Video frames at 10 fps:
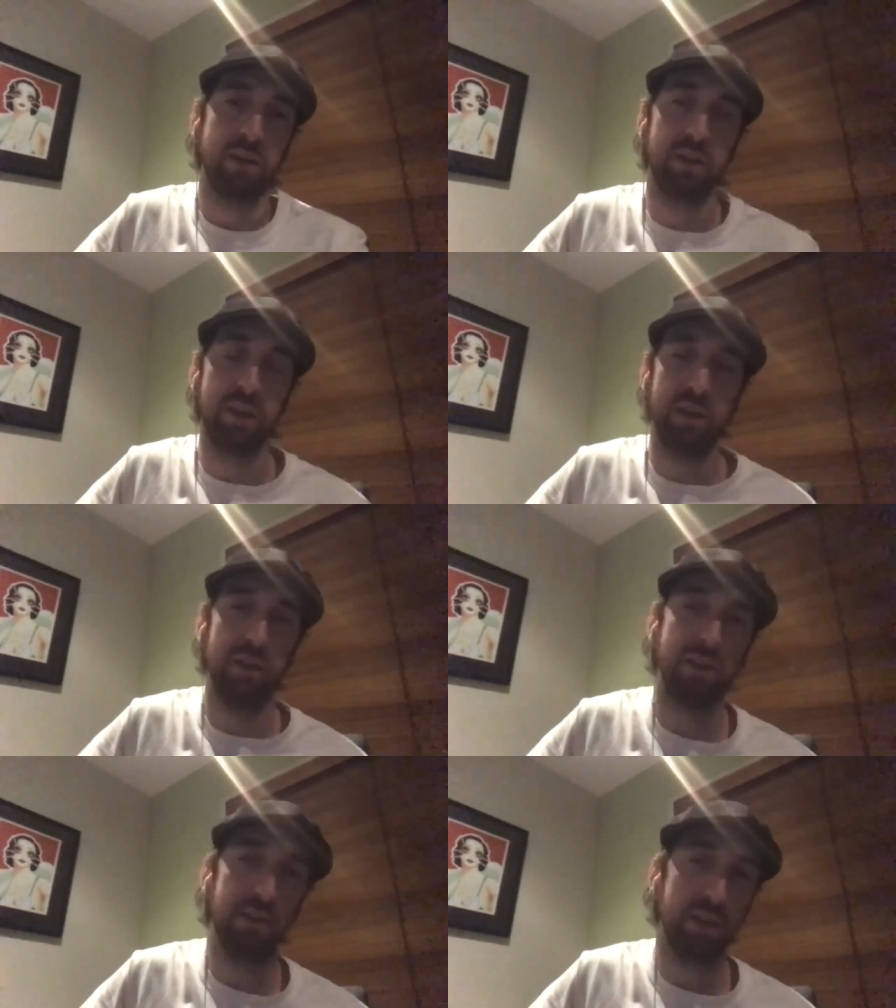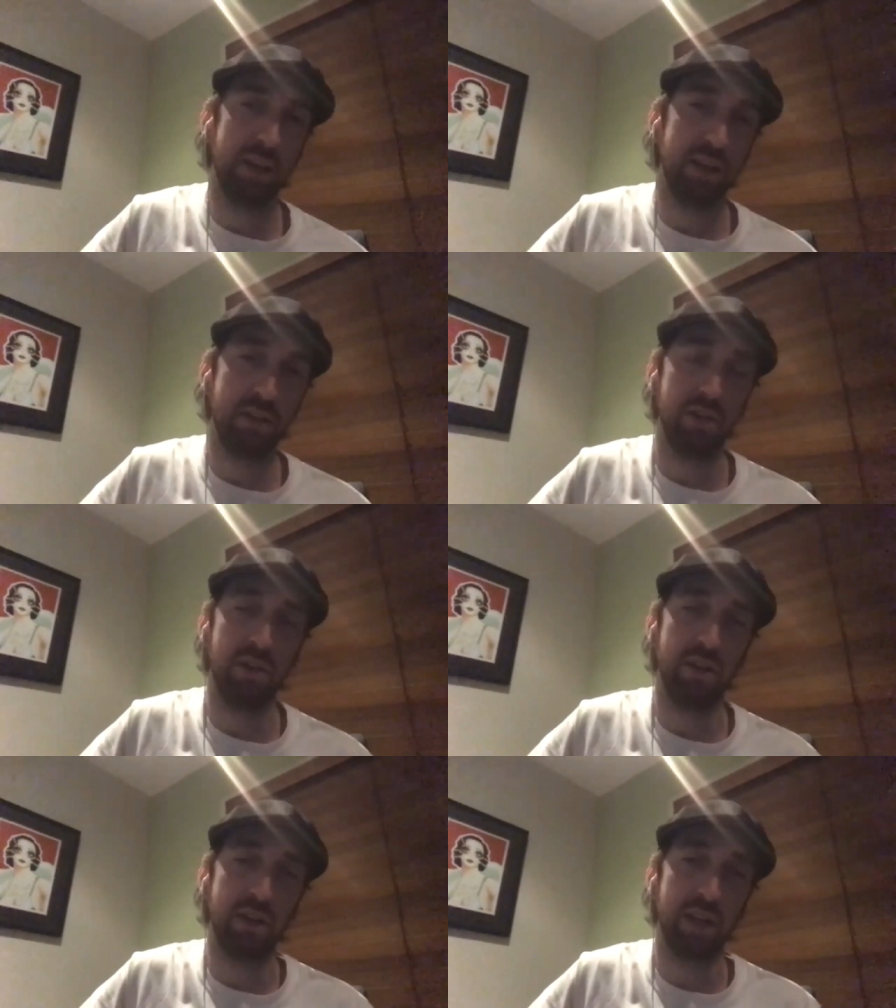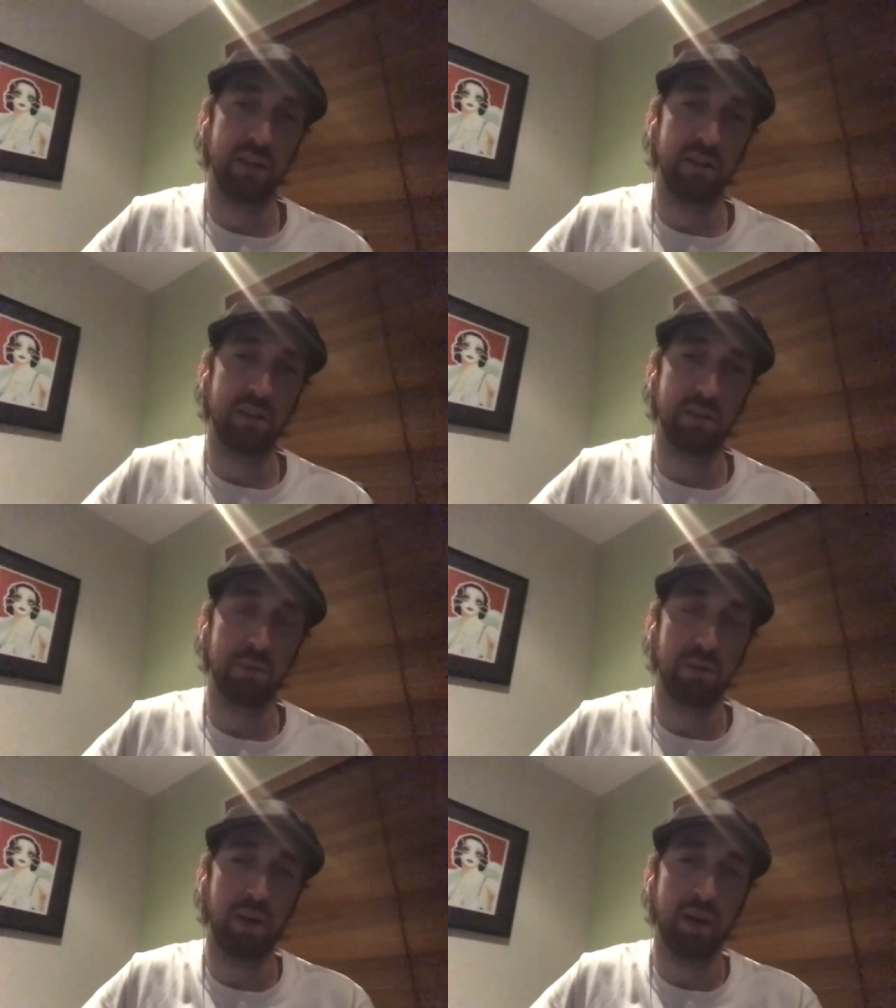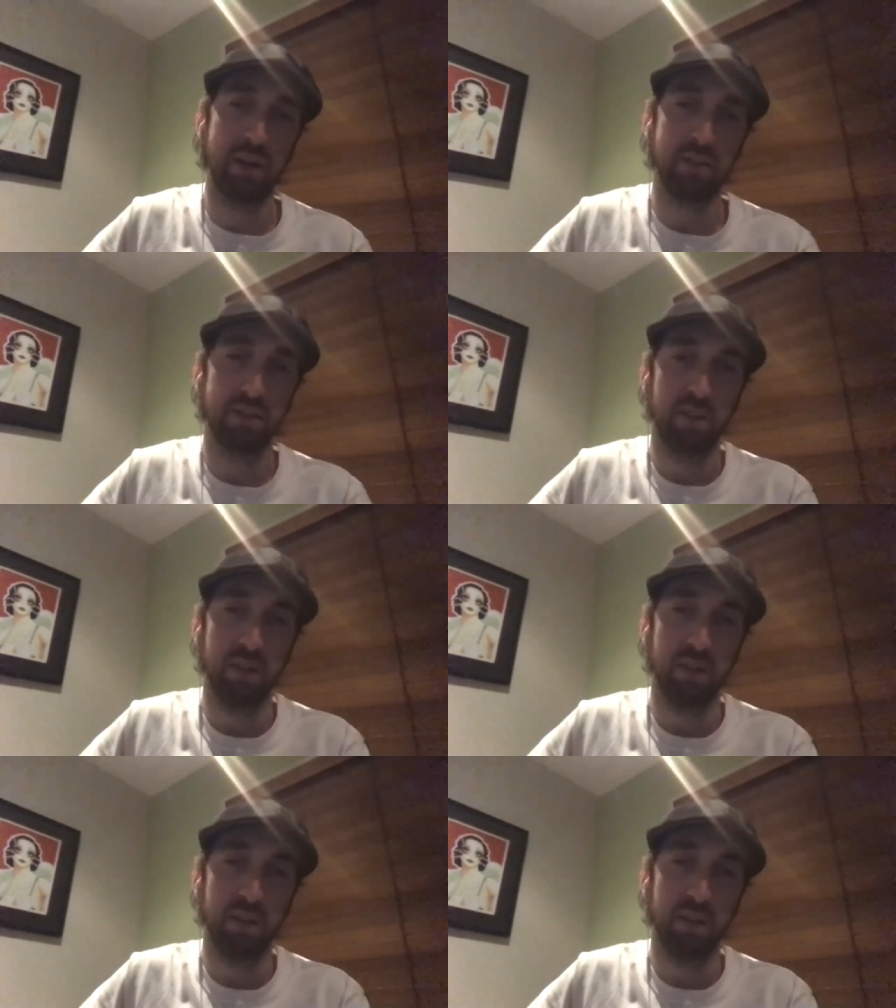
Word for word: So any any of the uni tanks and the brights.